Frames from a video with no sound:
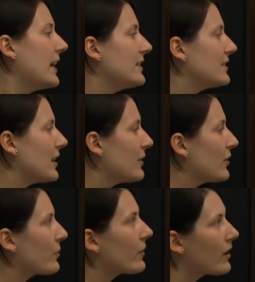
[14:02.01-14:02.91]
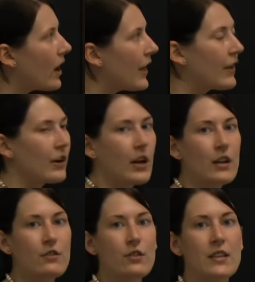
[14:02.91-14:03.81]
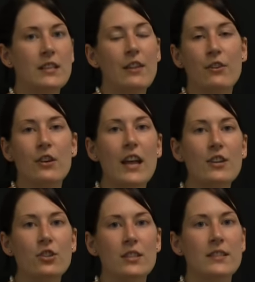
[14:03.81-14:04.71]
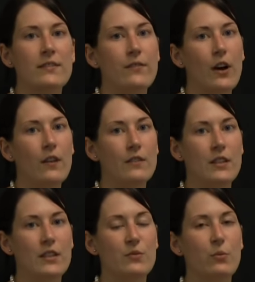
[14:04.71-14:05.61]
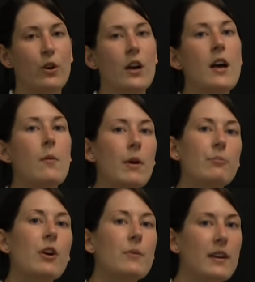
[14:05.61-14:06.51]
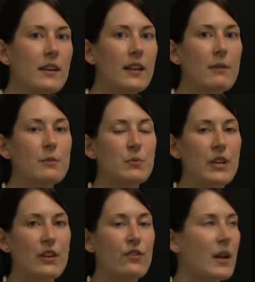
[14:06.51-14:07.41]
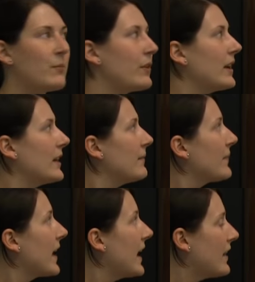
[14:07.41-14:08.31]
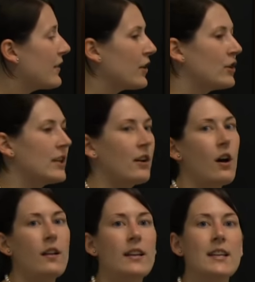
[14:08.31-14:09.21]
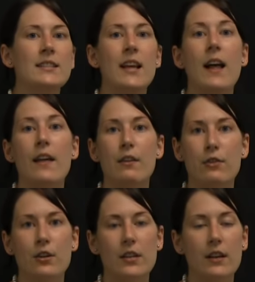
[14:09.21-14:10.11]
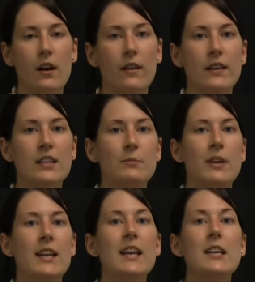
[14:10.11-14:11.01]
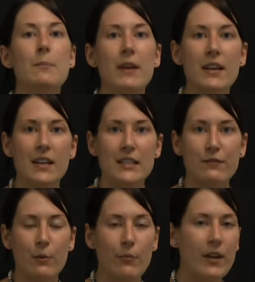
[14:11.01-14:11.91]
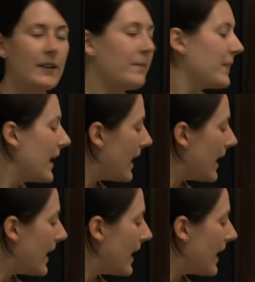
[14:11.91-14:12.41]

And so there were other countries, other nations involved in this war, but primarily it was between Great Britain and the thirteen colonies, and the thirteen colonies wanted independence from Britain.